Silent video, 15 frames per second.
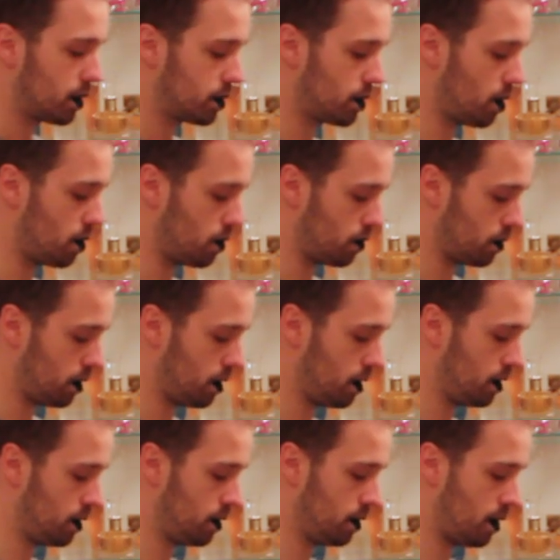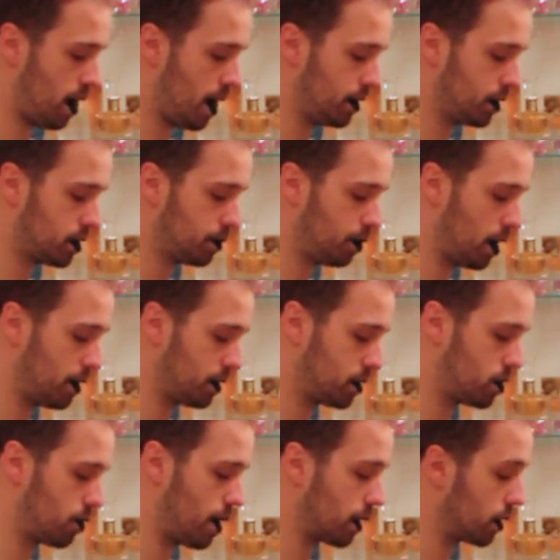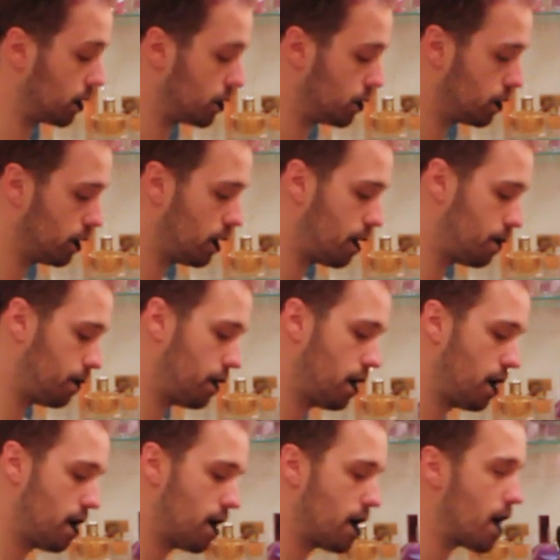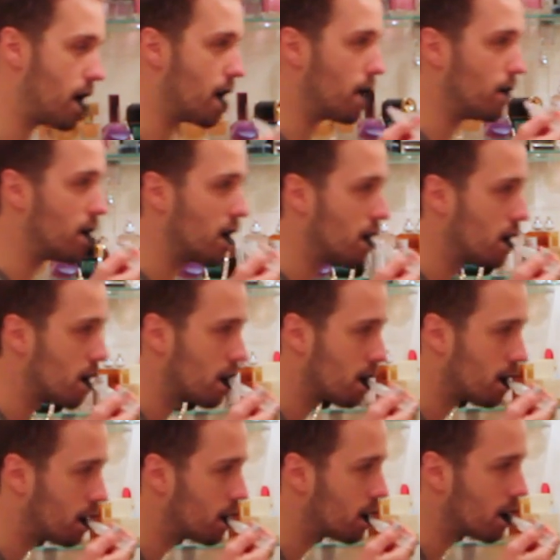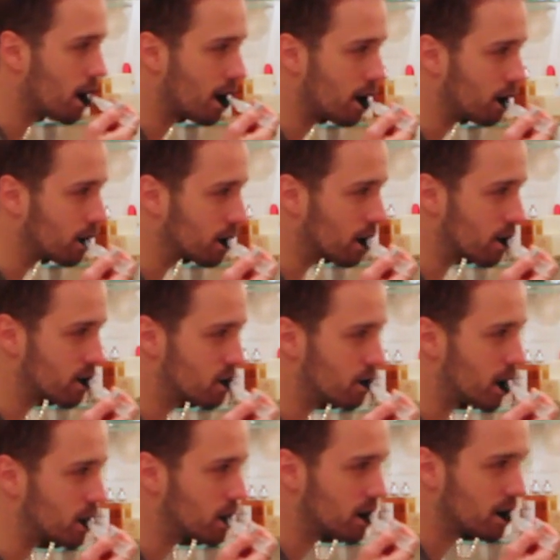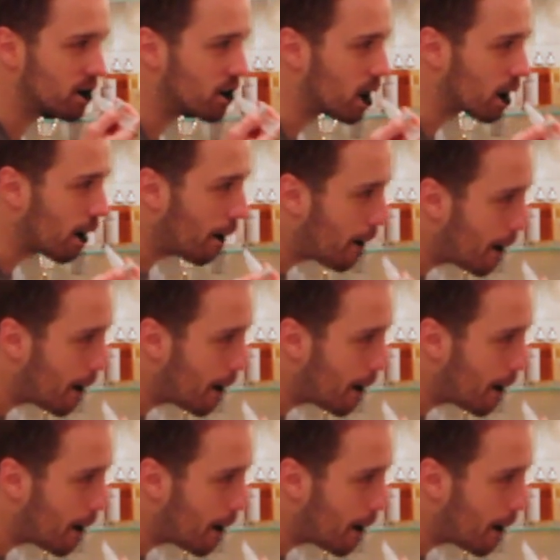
So I just apply this directly to the lip. Oh, that was too much. Fuck.